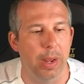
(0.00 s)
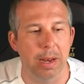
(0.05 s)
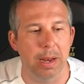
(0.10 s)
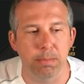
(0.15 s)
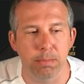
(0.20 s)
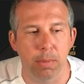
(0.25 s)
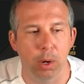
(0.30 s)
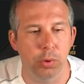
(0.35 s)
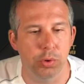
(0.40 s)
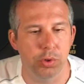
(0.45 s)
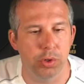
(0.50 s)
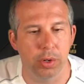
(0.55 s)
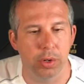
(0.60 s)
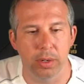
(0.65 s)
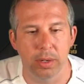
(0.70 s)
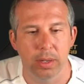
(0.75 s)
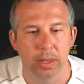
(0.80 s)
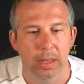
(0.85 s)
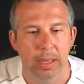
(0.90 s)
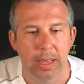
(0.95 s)
in
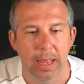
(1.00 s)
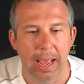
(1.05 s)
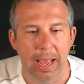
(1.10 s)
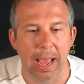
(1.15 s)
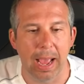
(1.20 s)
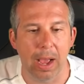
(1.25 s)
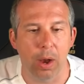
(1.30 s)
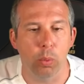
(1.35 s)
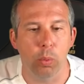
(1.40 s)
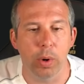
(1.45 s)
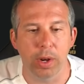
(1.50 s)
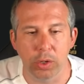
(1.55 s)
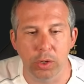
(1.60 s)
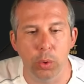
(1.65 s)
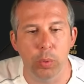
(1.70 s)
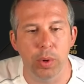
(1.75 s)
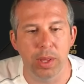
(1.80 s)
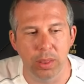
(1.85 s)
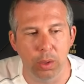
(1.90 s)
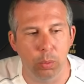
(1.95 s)
motion how we're
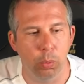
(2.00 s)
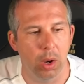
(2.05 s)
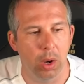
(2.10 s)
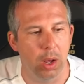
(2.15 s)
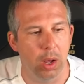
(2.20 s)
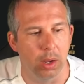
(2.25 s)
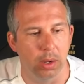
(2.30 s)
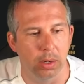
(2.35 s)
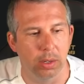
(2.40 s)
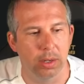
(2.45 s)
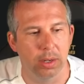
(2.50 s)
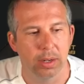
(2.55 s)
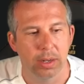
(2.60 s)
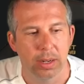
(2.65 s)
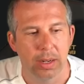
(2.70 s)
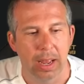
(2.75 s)
doing the work.